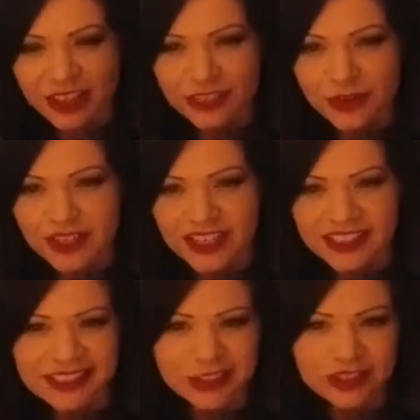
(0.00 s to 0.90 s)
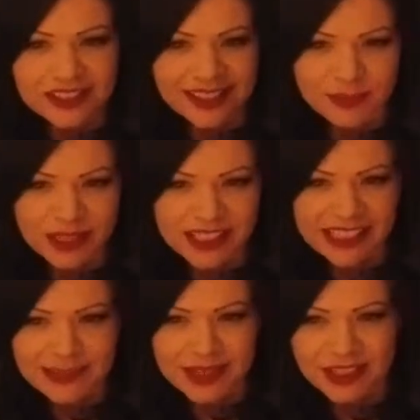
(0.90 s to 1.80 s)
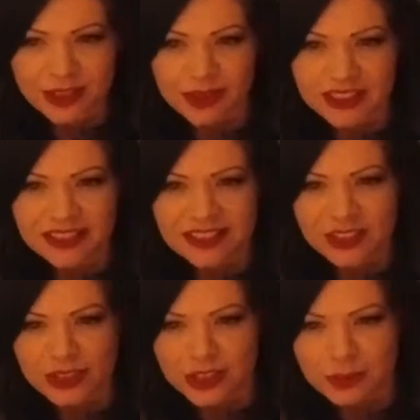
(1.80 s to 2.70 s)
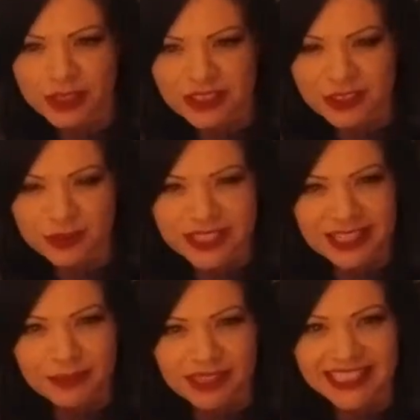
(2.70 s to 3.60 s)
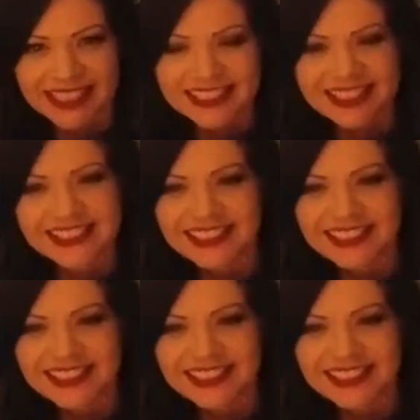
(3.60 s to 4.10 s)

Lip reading: Thor, I need you to send me an email so I can send you your personal reading, please.